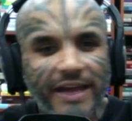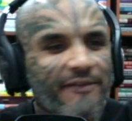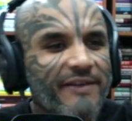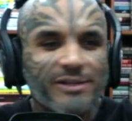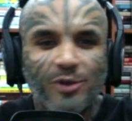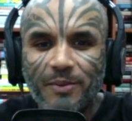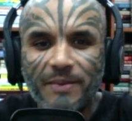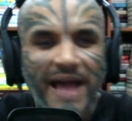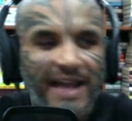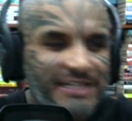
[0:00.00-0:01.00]
if you're
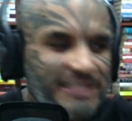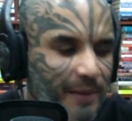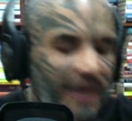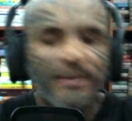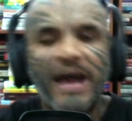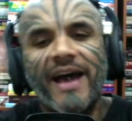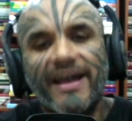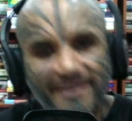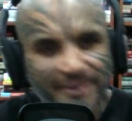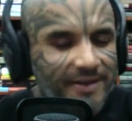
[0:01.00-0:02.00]
Superman and
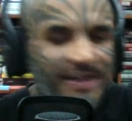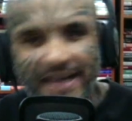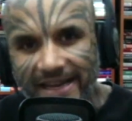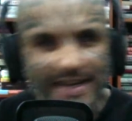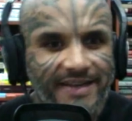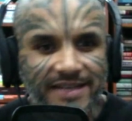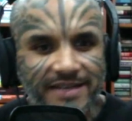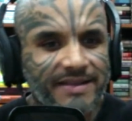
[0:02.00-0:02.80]
Spider-Man and all that, I can understand.